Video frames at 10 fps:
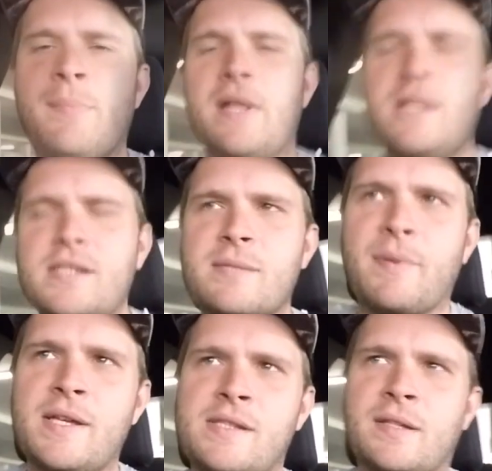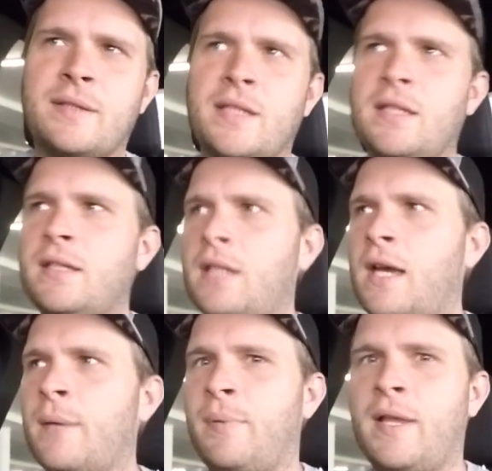Bunnings is basically
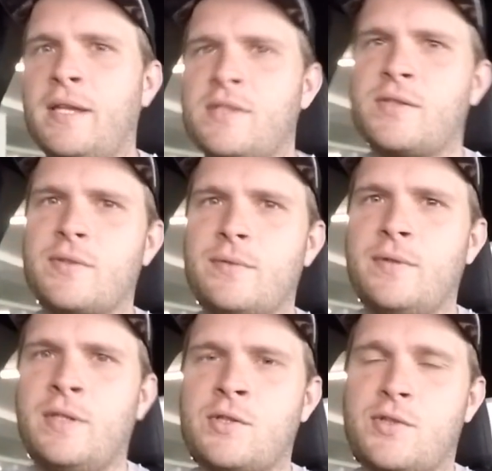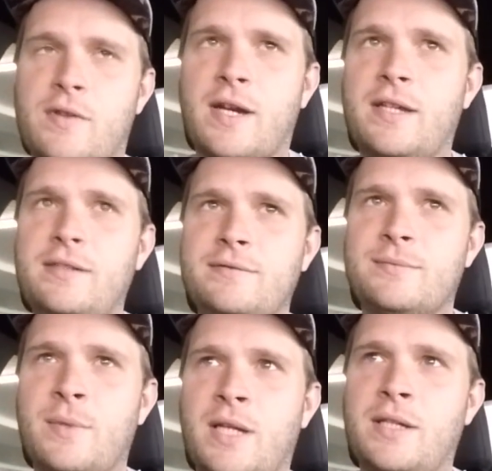a place in Australia
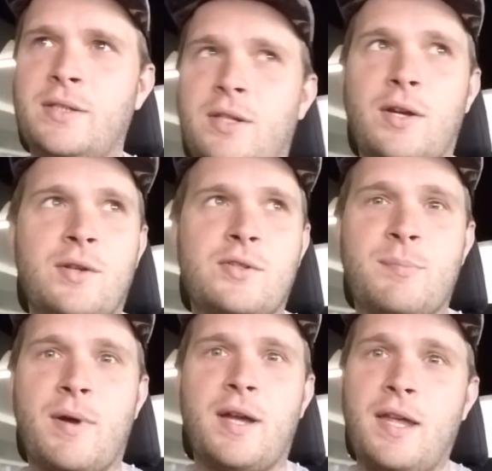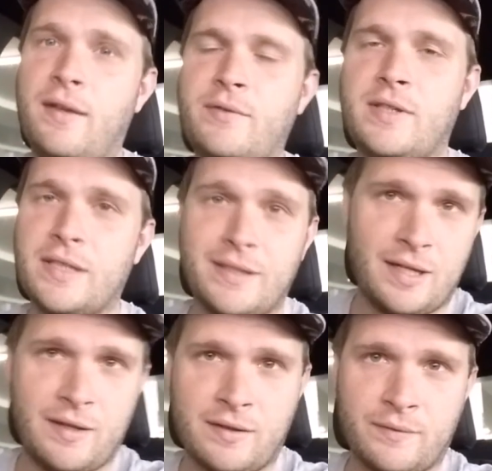where you go to buy everything and
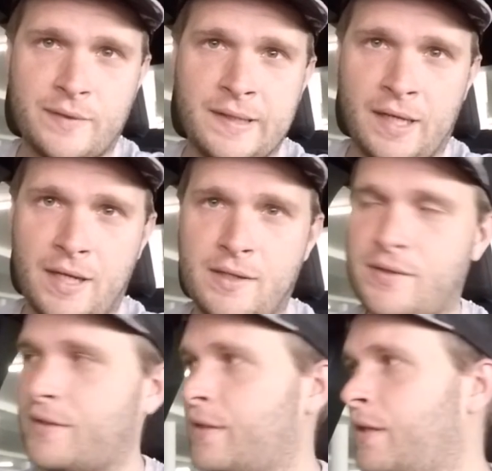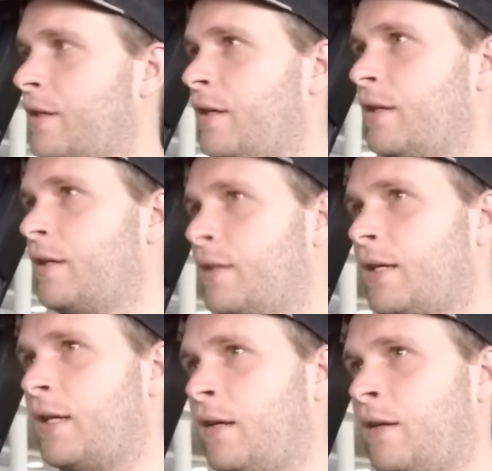anything for your house,
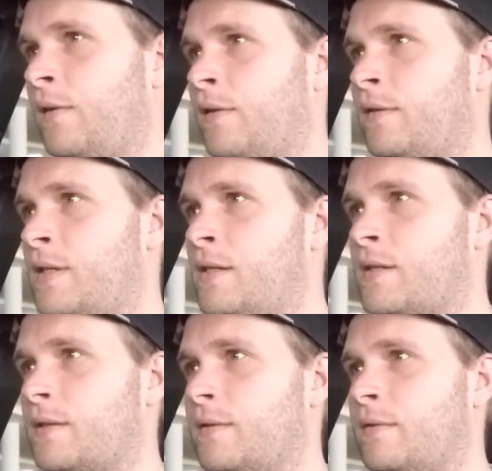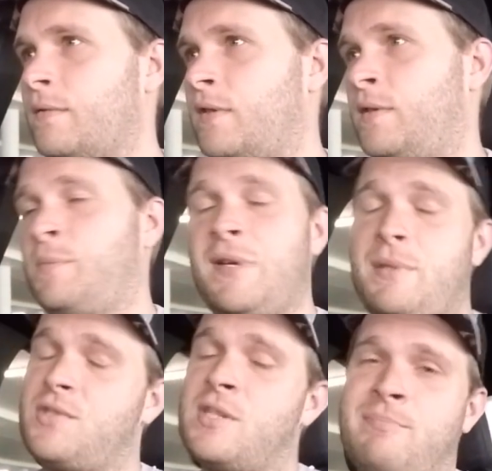and it's pretty
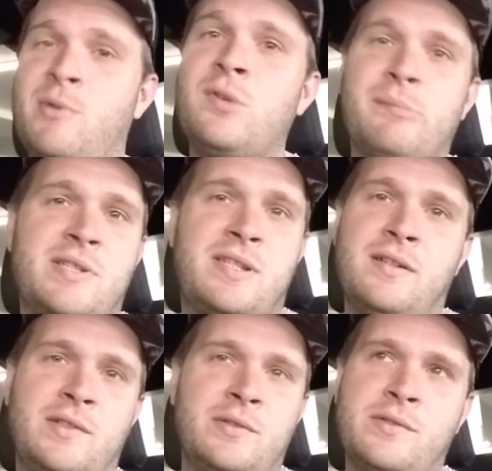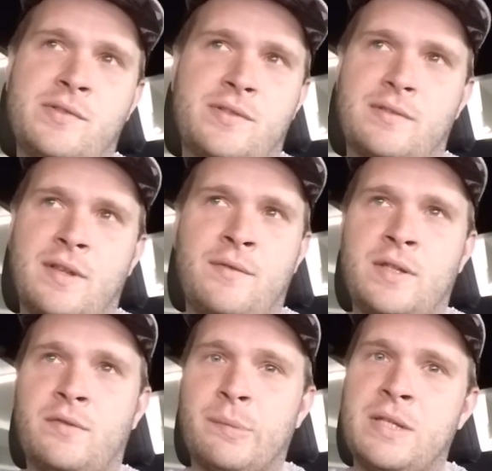much just building materials,
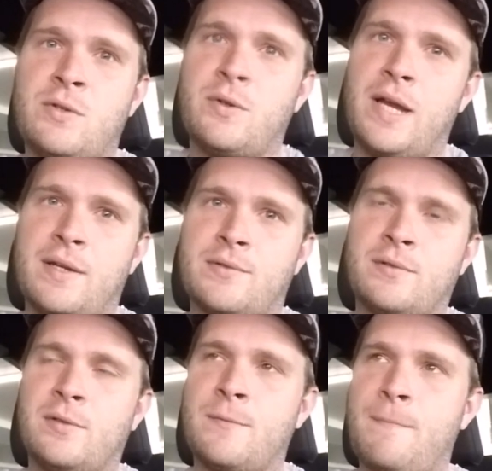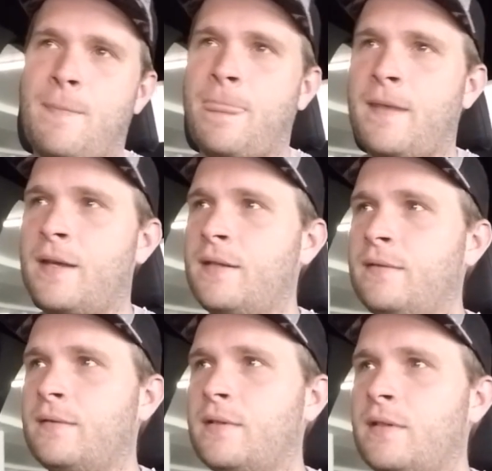everything from indoor, outdoor, and